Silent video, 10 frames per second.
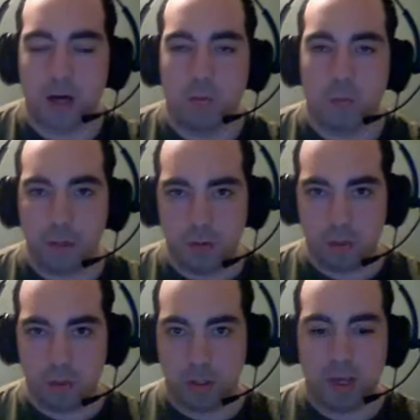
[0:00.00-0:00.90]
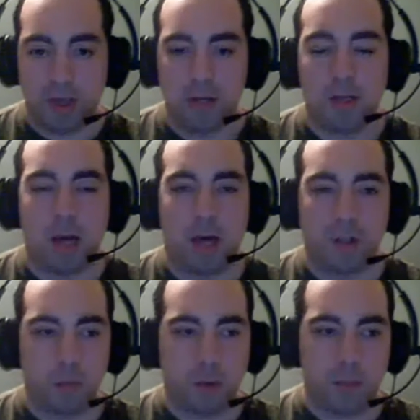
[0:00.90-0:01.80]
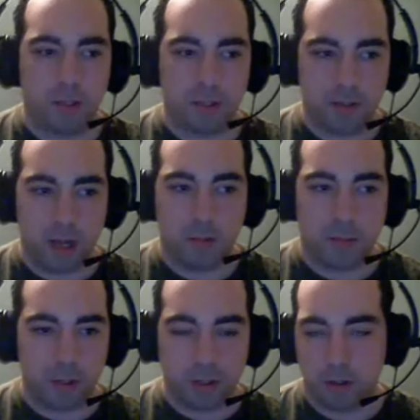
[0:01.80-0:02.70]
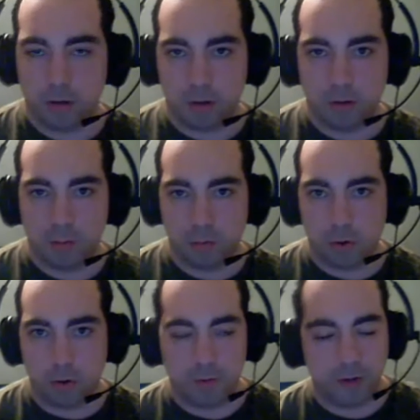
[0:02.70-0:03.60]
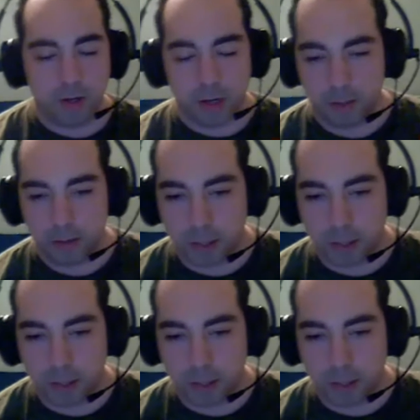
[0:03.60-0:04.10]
you do hit, add your weapon's damage to your roll. I forgot about